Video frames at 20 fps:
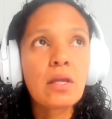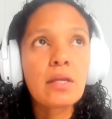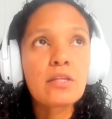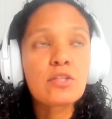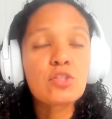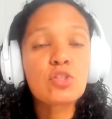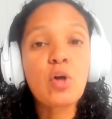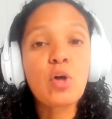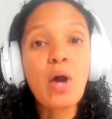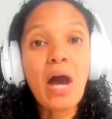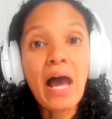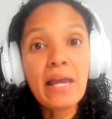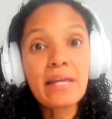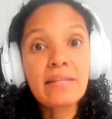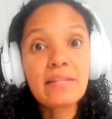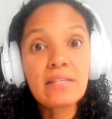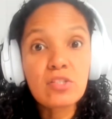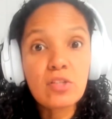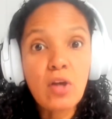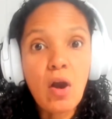So I
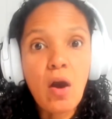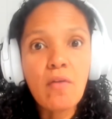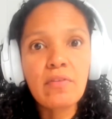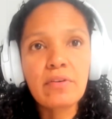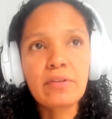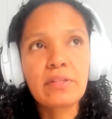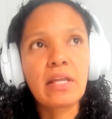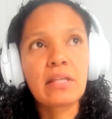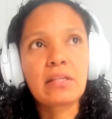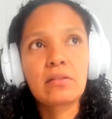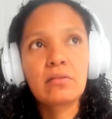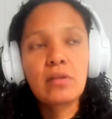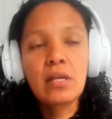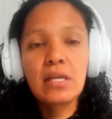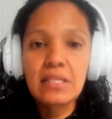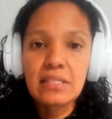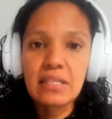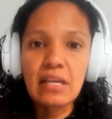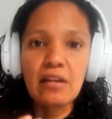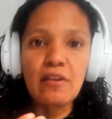discovered that
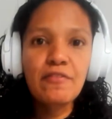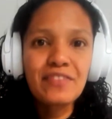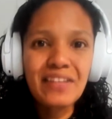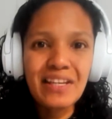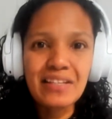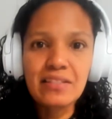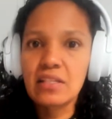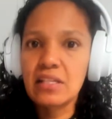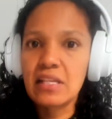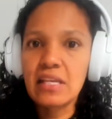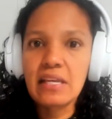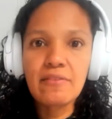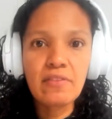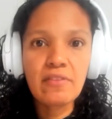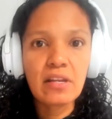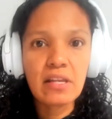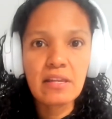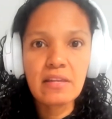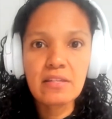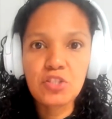instead of testing
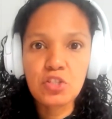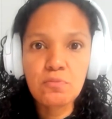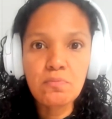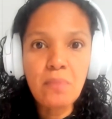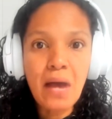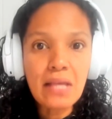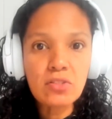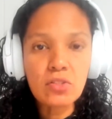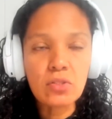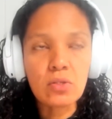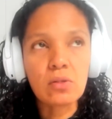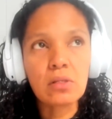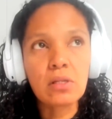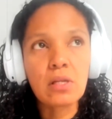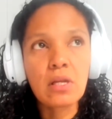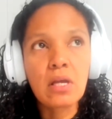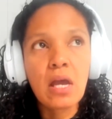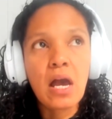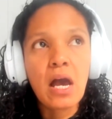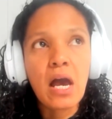each muscle,
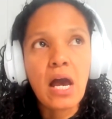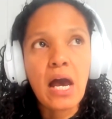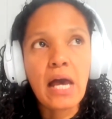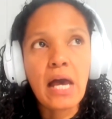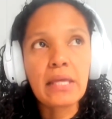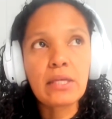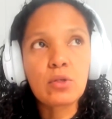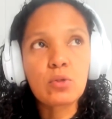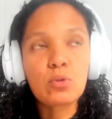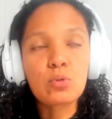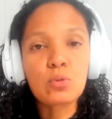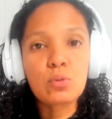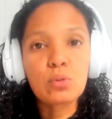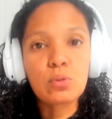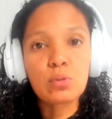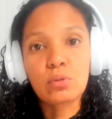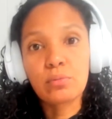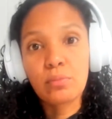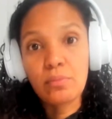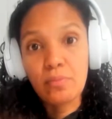I could
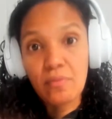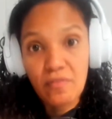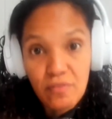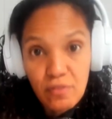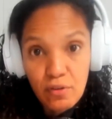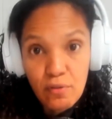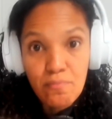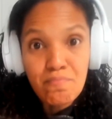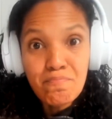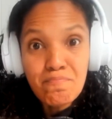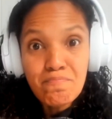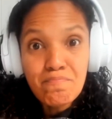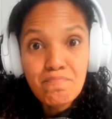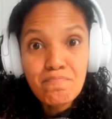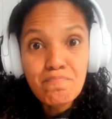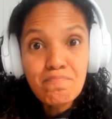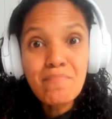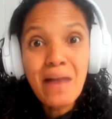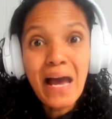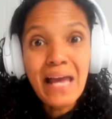from
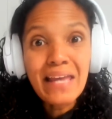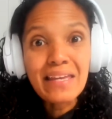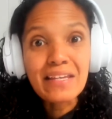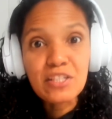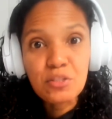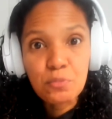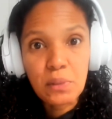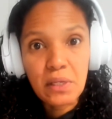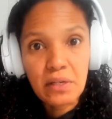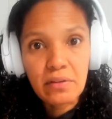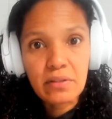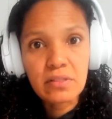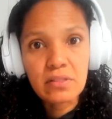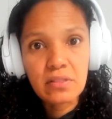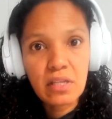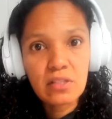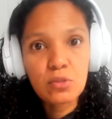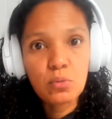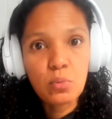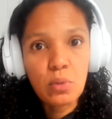my experience.
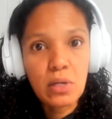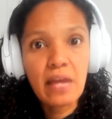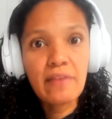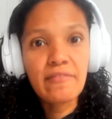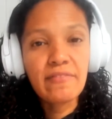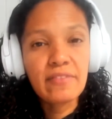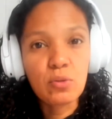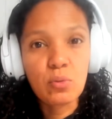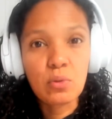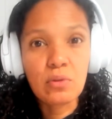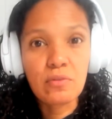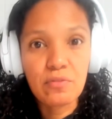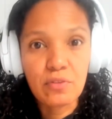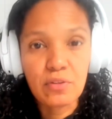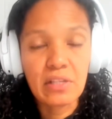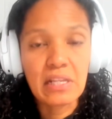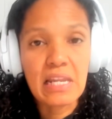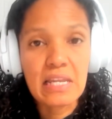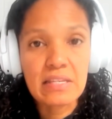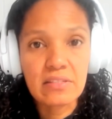That's what I've been doing for
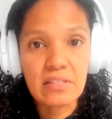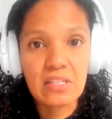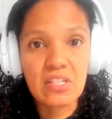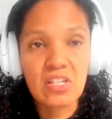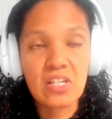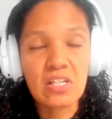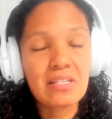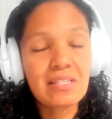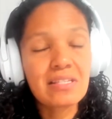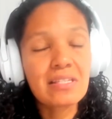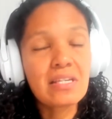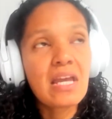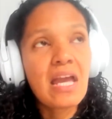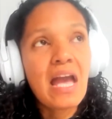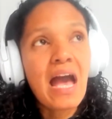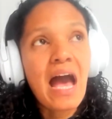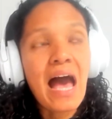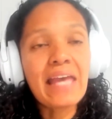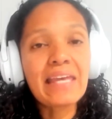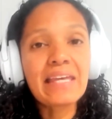the last 10 years.
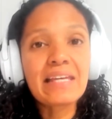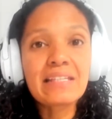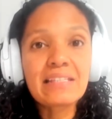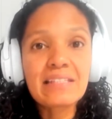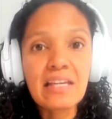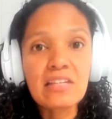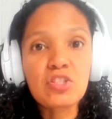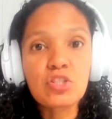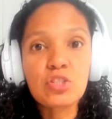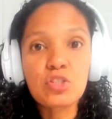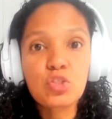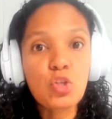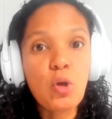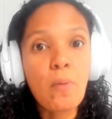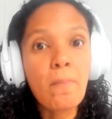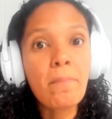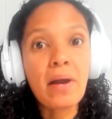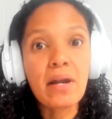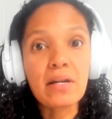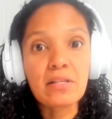I can touch
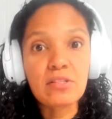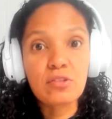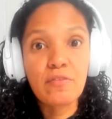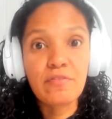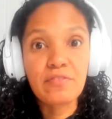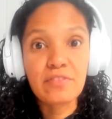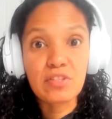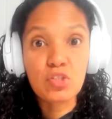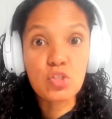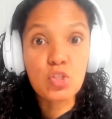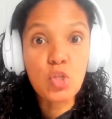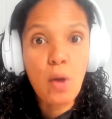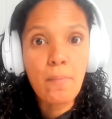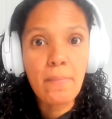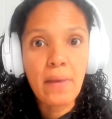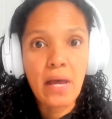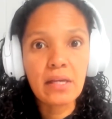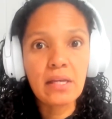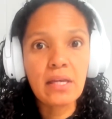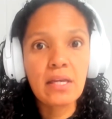some parts of the
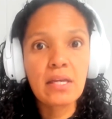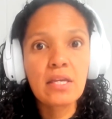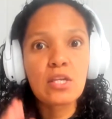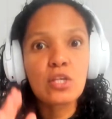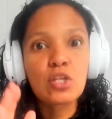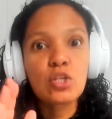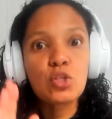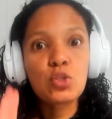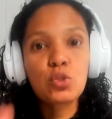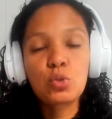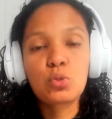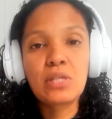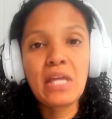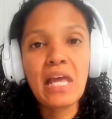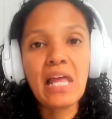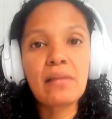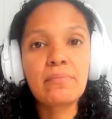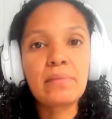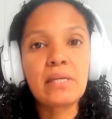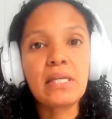stomach to
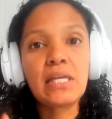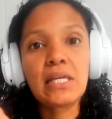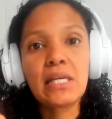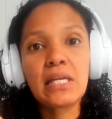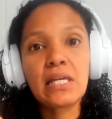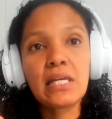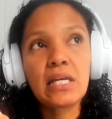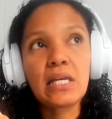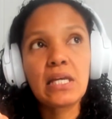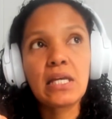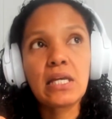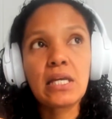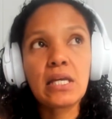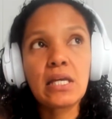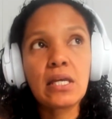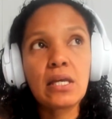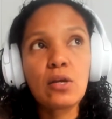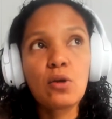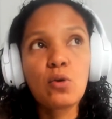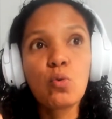tell me
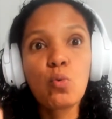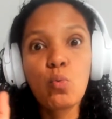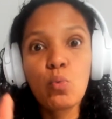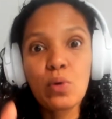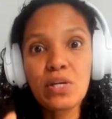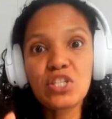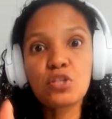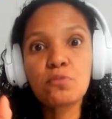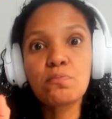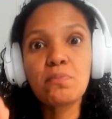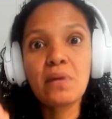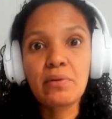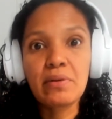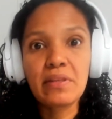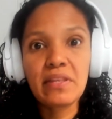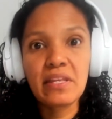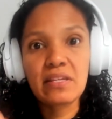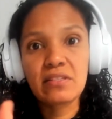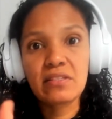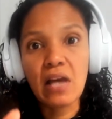which
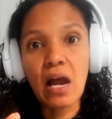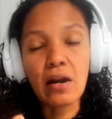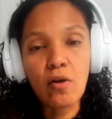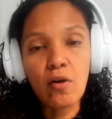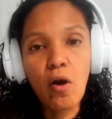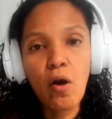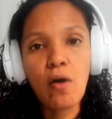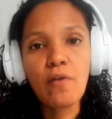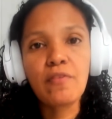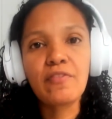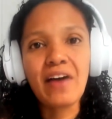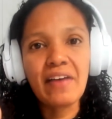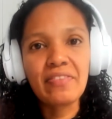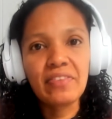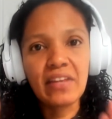meridians are off, and